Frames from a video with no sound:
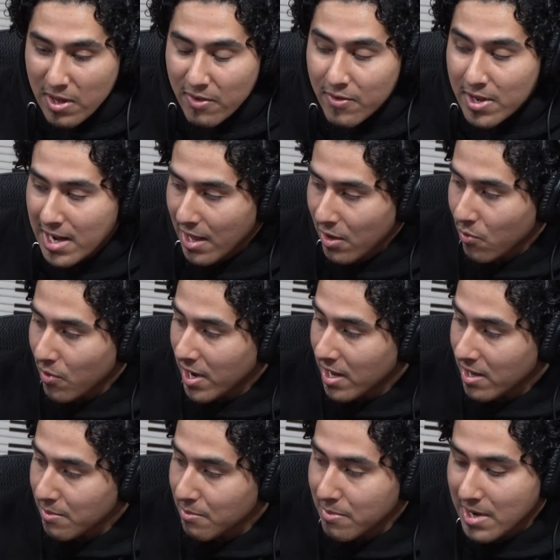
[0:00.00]
even like
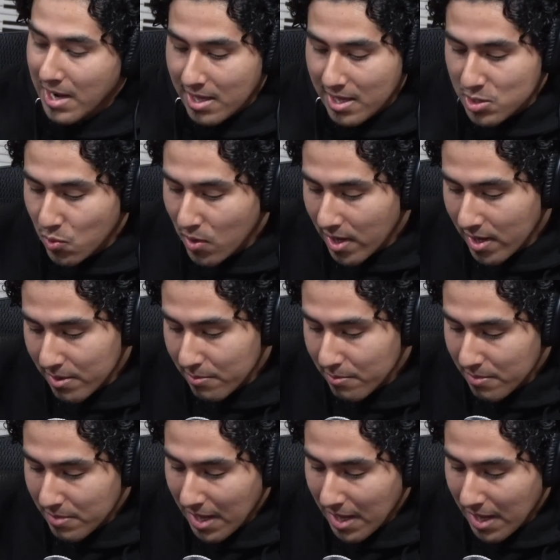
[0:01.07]
when that's why,